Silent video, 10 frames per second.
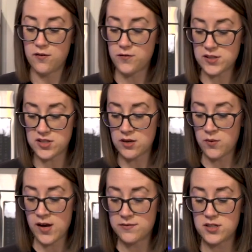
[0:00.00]
First thing
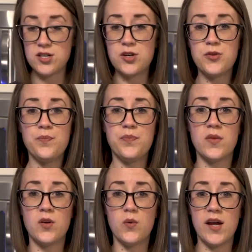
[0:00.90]
we have to do,
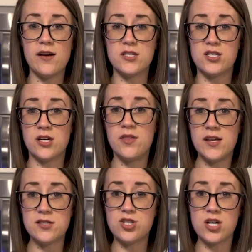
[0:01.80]
we have to turn
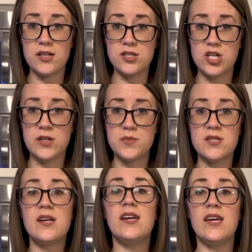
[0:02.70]
these chocolate chips
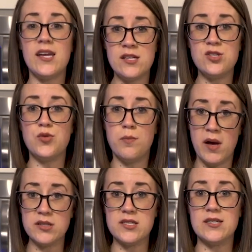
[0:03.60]
into
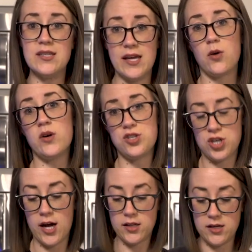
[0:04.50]
melted liquid
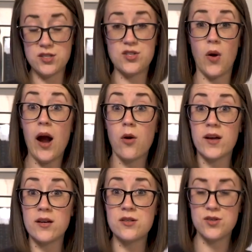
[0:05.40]
chocolate. So how are we
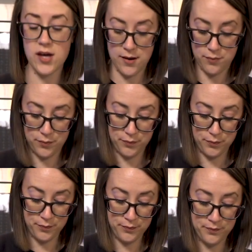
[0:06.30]
gonna do that?
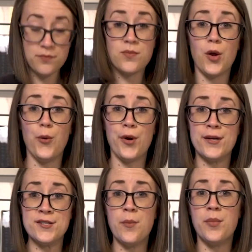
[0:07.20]
We're
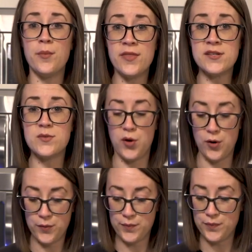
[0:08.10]
gonna dump them in this
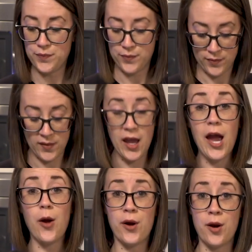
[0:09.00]
bowl
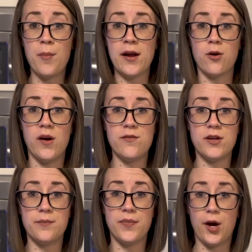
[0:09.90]
and we're gonna microwave
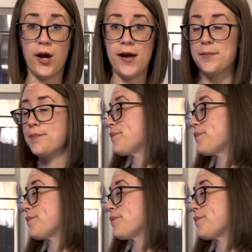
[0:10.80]
it, all right?